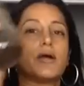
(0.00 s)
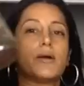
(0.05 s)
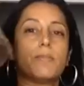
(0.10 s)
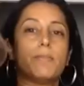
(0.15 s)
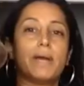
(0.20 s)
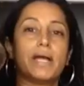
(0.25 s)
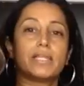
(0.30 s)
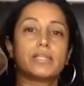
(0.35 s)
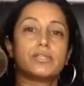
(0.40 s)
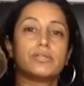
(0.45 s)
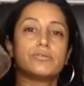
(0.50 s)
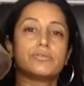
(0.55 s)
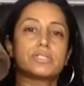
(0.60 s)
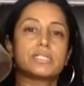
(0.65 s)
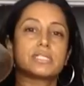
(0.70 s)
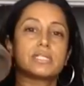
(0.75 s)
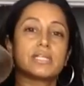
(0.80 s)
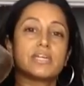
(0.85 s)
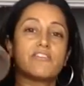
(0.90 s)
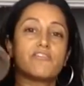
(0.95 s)
my
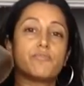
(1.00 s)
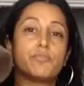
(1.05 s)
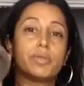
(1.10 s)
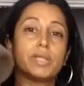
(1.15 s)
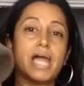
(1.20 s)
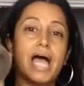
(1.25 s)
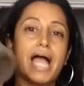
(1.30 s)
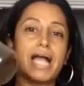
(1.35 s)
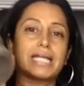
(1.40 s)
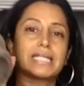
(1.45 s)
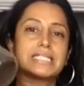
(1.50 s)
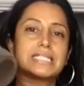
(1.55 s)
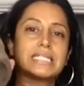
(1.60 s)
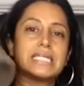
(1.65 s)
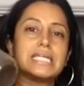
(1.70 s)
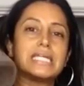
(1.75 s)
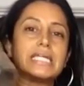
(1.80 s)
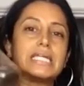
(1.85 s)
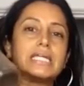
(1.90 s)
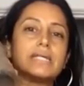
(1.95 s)
loose leaf black
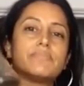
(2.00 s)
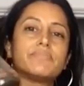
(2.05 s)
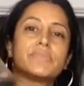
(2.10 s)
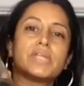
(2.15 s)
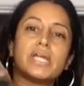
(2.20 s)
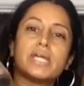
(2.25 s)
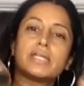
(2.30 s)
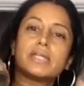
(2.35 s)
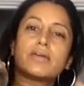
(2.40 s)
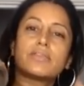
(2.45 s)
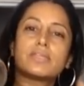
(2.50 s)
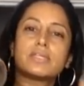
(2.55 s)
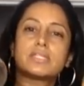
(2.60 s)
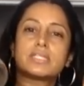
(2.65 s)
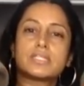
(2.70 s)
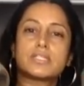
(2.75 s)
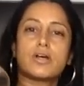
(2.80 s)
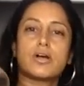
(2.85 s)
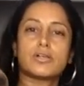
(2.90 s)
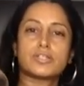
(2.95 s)
tea. Now this
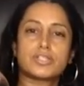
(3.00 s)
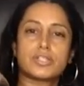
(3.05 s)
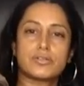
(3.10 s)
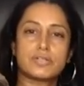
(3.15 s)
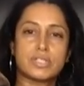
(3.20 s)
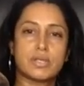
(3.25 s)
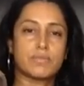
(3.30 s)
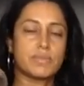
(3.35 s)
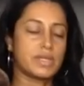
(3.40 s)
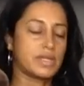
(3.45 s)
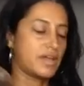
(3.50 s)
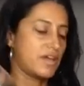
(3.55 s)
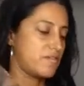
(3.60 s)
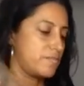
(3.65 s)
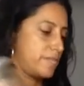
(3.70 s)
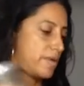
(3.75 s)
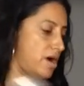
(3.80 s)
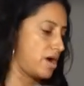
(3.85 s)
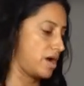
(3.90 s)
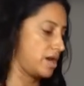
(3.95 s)
is also something I
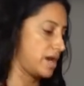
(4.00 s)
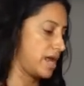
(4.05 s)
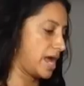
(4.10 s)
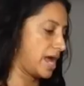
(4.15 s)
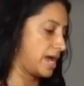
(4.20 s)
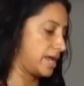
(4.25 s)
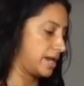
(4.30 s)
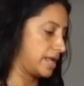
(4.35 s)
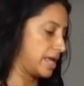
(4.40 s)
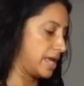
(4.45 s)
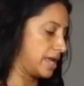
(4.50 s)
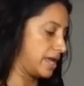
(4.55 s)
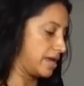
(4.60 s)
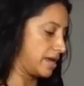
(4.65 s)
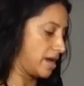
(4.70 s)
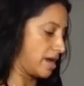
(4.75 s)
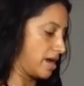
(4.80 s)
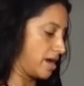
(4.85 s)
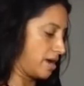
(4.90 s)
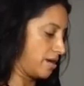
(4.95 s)
bought at a
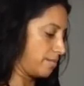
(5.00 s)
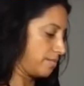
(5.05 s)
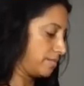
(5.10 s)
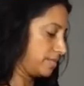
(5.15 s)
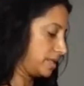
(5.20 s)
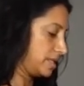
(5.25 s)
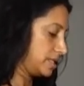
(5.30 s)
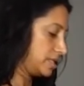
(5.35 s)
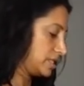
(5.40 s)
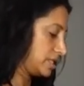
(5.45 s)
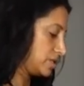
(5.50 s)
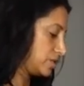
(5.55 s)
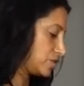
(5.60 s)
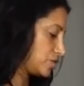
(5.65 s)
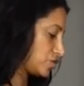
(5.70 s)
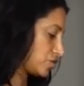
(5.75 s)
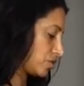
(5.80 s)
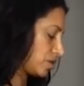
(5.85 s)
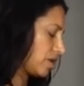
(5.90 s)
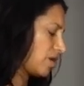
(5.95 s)
Indian
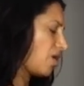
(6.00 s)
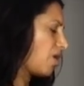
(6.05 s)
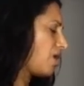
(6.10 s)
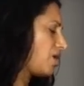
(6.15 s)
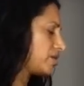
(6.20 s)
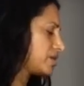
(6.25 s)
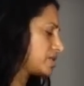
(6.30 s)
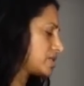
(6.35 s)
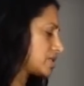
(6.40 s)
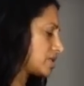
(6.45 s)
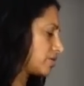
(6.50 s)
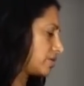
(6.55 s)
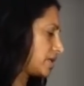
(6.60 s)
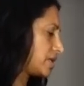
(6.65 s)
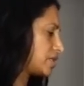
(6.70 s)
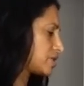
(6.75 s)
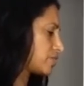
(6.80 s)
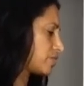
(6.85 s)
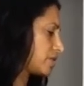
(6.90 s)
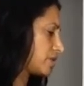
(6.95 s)
store. All these
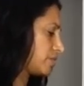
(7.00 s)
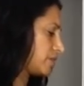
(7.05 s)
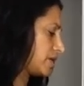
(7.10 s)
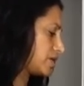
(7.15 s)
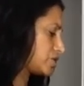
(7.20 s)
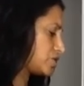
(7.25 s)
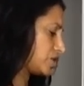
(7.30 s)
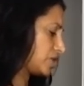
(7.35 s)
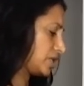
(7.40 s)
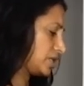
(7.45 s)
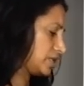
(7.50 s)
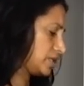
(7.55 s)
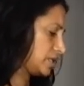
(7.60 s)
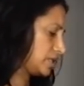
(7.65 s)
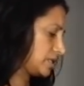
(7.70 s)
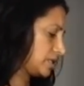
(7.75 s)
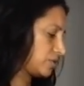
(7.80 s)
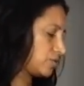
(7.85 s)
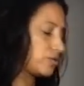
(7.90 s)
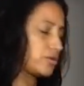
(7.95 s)
ingredients pretty much
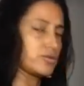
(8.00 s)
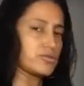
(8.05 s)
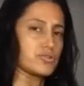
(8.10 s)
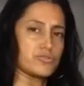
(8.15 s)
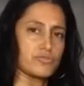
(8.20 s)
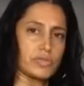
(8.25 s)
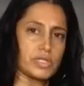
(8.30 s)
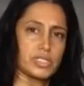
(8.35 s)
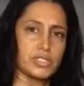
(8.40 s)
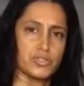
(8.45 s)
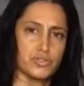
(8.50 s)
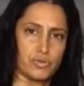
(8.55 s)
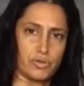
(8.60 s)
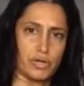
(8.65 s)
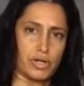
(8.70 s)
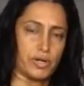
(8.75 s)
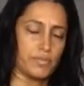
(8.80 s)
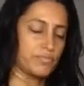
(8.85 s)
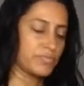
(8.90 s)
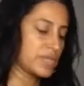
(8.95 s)
Indian grocery
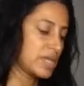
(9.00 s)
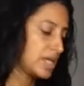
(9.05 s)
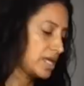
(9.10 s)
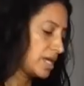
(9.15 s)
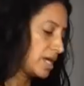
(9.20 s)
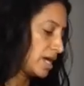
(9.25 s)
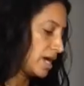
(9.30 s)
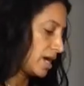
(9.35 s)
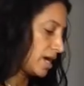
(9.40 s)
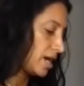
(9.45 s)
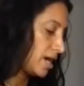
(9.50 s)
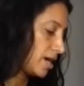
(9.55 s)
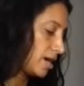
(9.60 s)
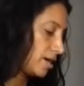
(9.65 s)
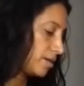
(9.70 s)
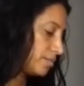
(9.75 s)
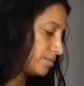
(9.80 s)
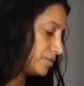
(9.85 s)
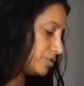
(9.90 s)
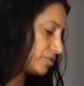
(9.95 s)
store.
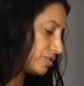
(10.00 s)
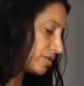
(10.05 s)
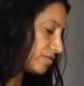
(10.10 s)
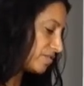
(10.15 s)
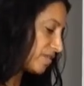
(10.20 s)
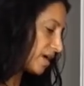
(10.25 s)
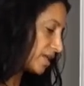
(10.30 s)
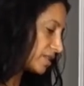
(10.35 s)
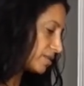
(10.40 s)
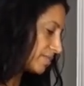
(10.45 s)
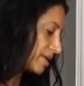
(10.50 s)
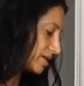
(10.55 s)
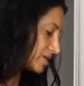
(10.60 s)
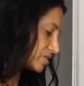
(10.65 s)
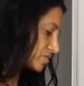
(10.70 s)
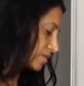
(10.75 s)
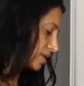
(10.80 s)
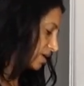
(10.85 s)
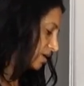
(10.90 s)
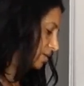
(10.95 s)
You can find them
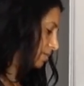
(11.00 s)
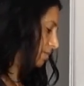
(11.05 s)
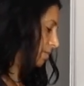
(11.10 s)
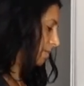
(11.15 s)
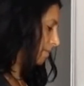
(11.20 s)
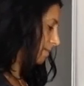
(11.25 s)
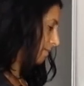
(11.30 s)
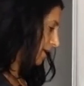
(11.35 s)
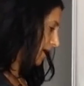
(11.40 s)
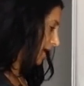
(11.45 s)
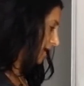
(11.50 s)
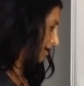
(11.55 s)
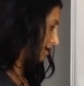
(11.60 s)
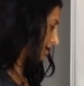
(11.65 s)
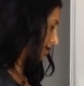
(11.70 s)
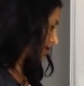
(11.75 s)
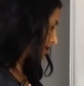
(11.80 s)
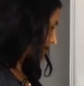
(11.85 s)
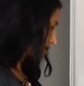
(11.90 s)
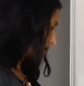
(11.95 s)
elsewhere, but
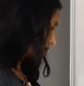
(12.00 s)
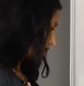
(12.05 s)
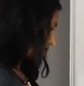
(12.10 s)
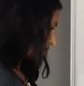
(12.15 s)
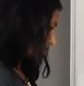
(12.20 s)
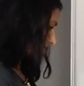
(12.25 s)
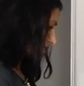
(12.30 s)
I